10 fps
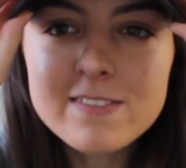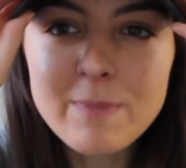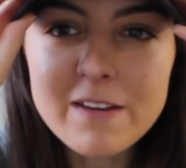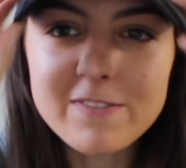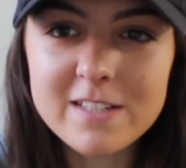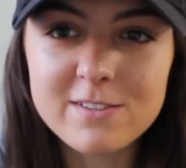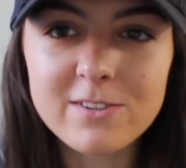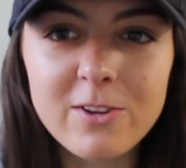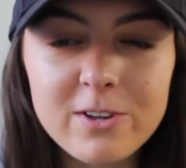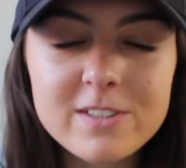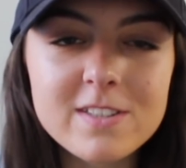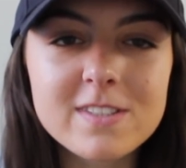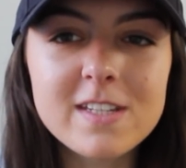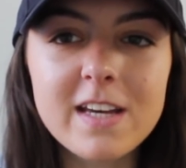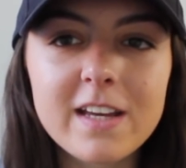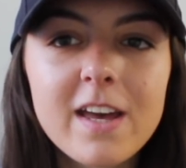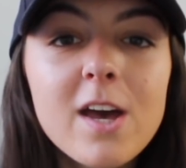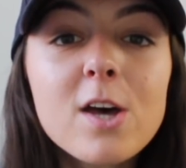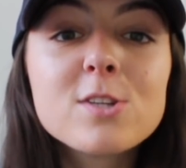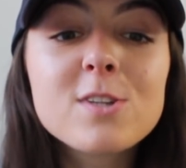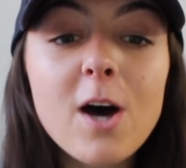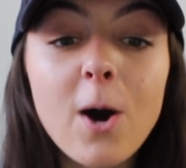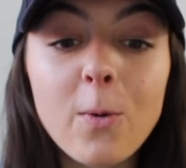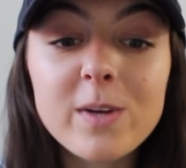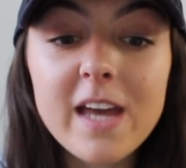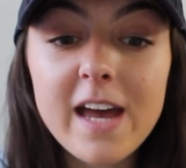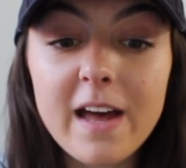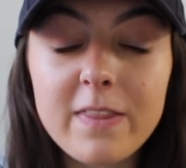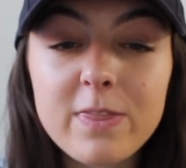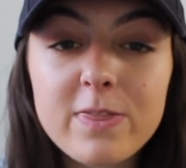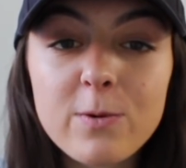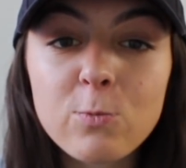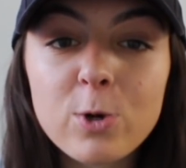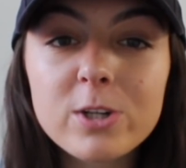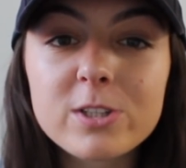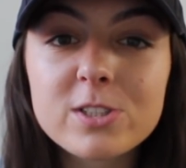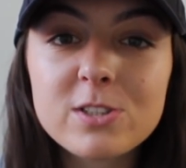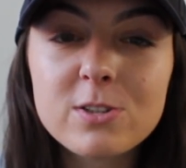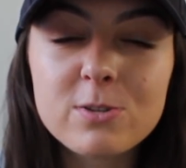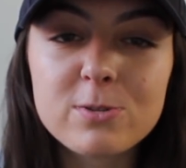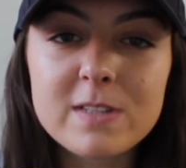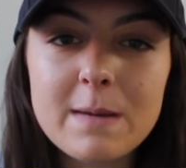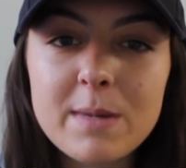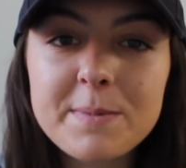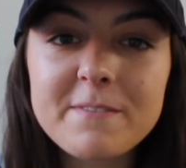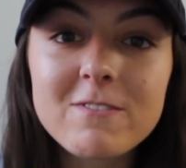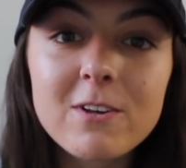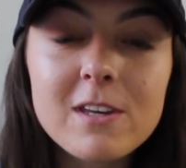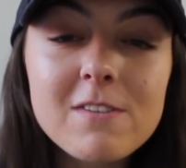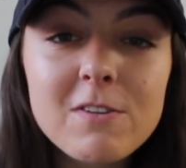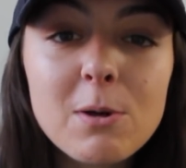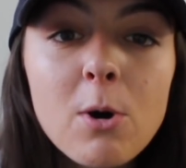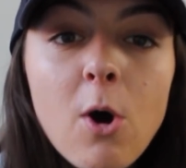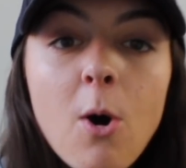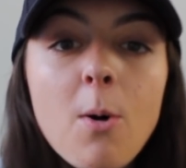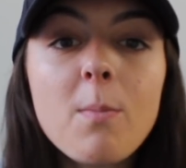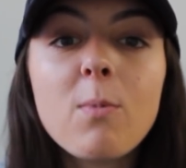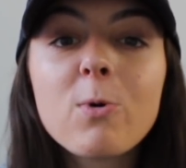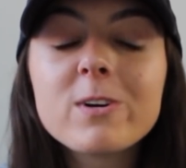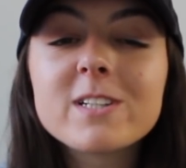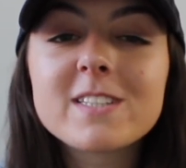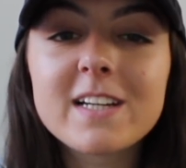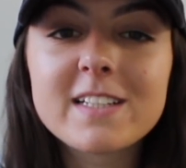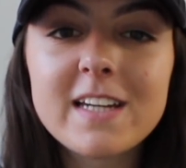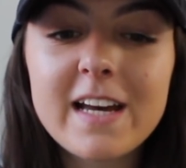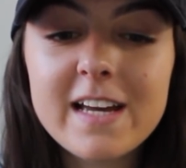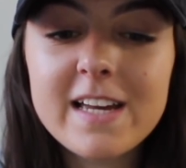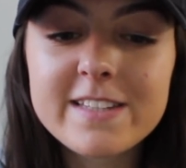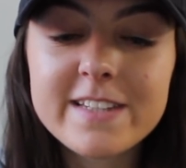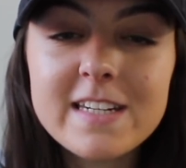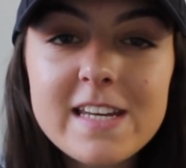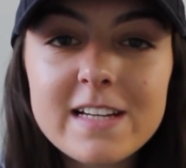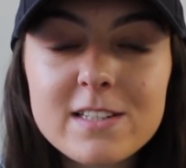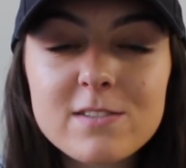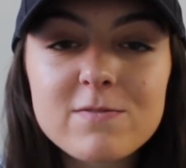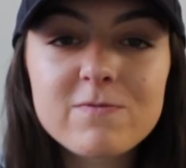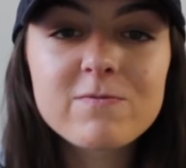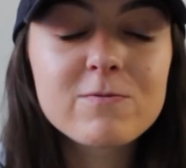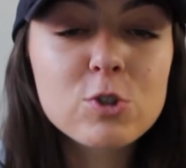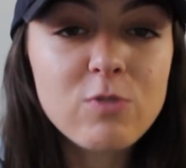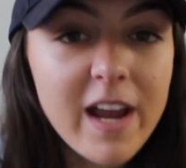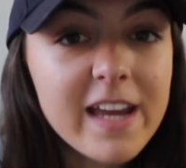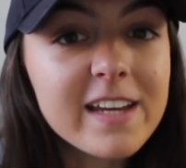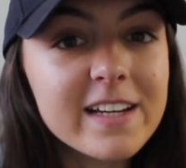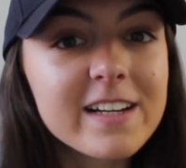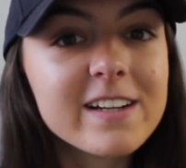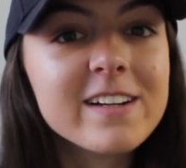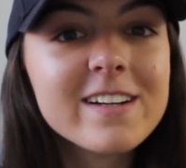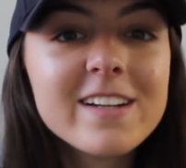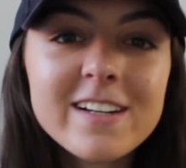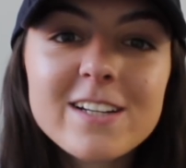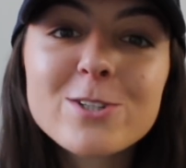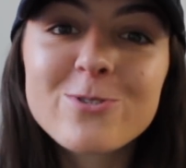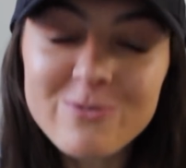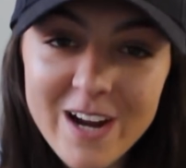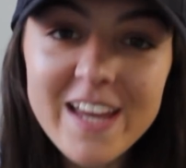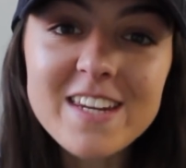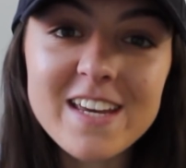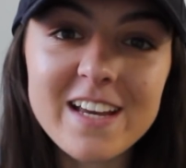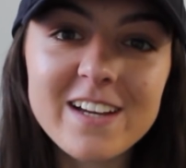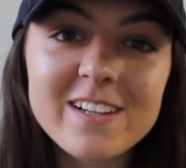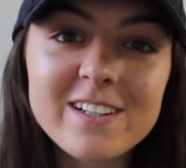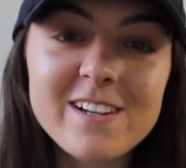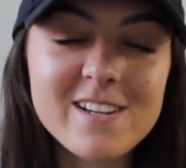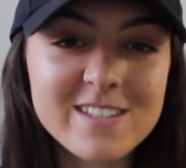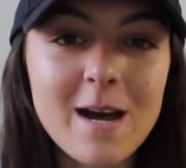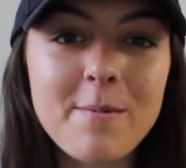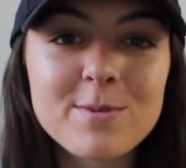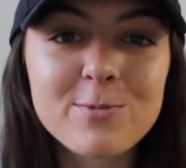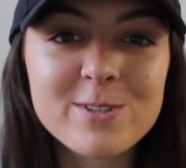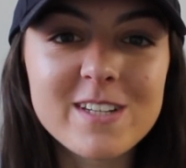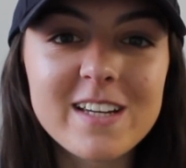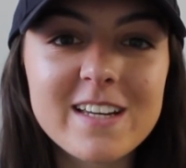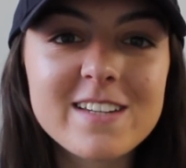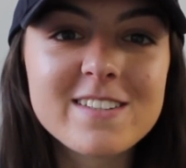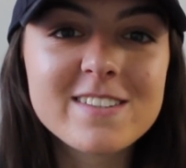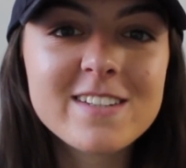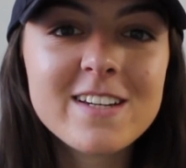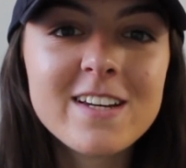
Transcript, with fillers: my face looks sick. So, yeah, the worst news that made me feel even more sick today is the Knicks trading trading Kristaps Porzingis.